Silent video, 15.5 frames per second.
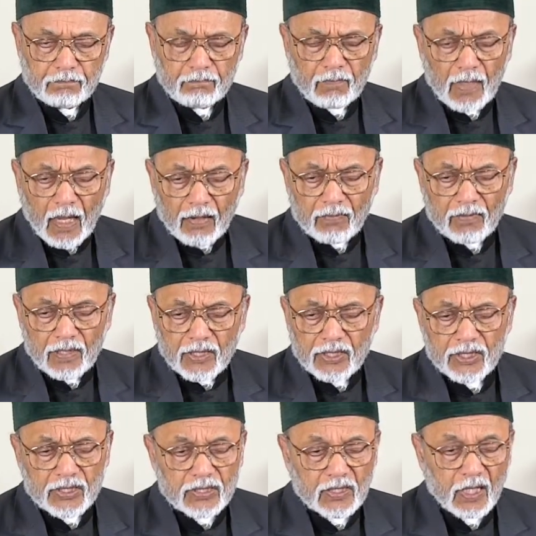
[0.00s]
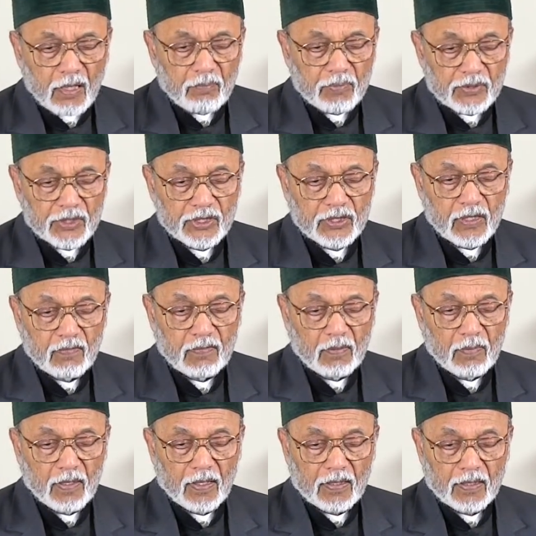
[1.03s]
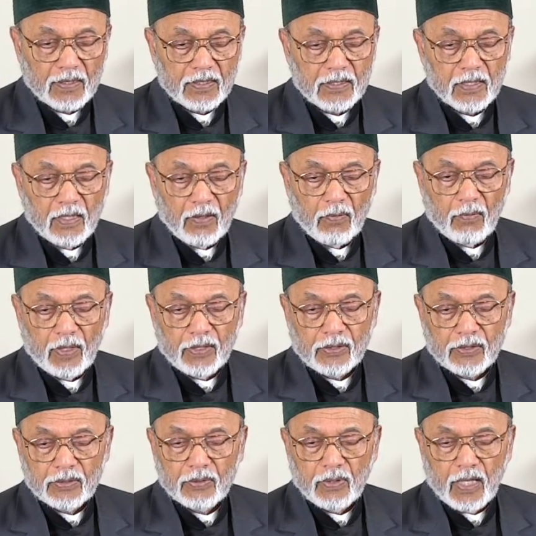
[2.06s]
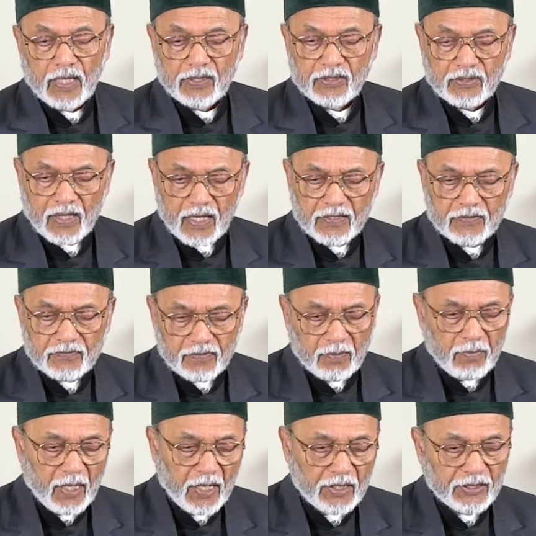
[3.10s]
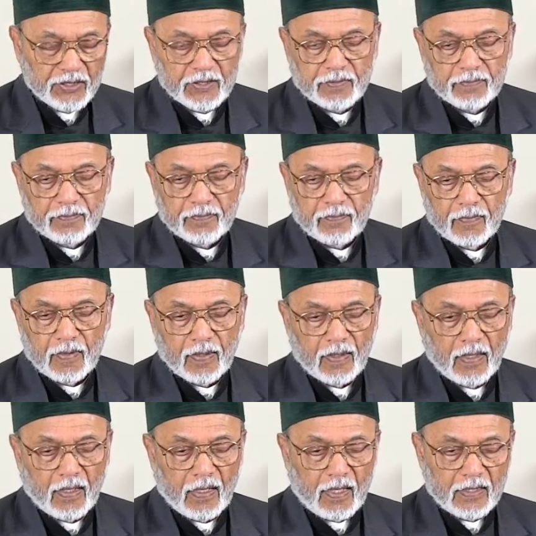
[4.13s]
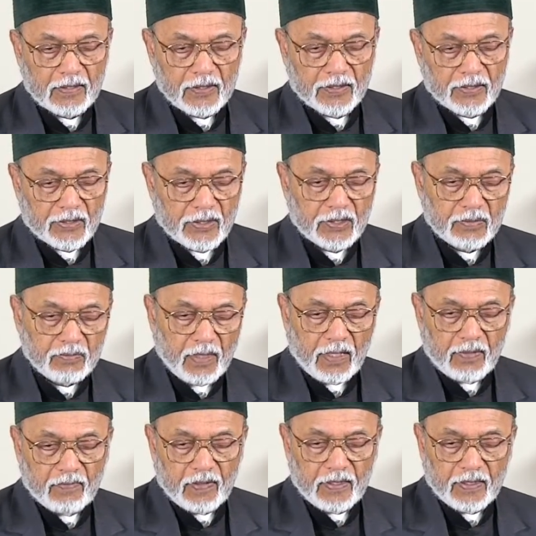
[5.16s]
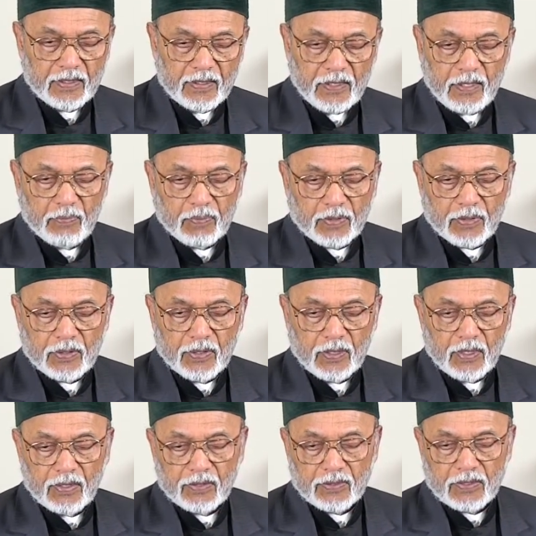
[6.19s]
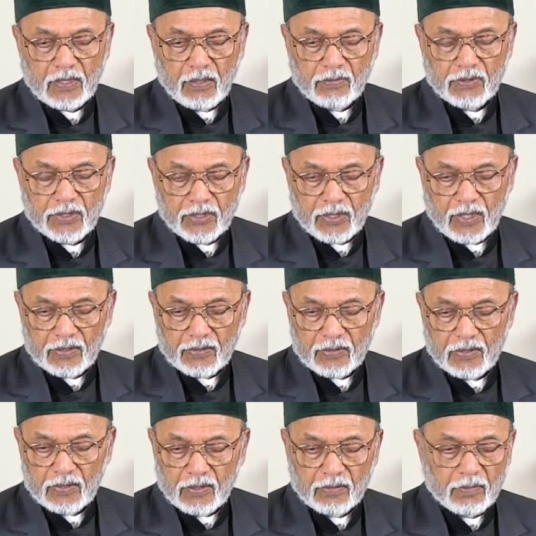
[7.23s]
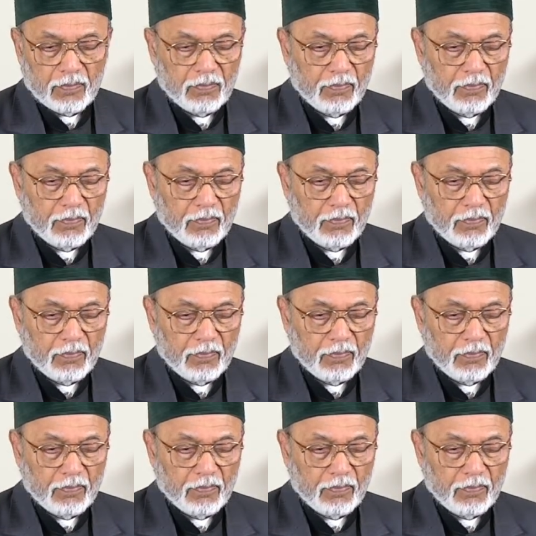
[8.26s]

and religious composition of the Balkans went through a transformation as the Turks migrated deeper into South Central Europe.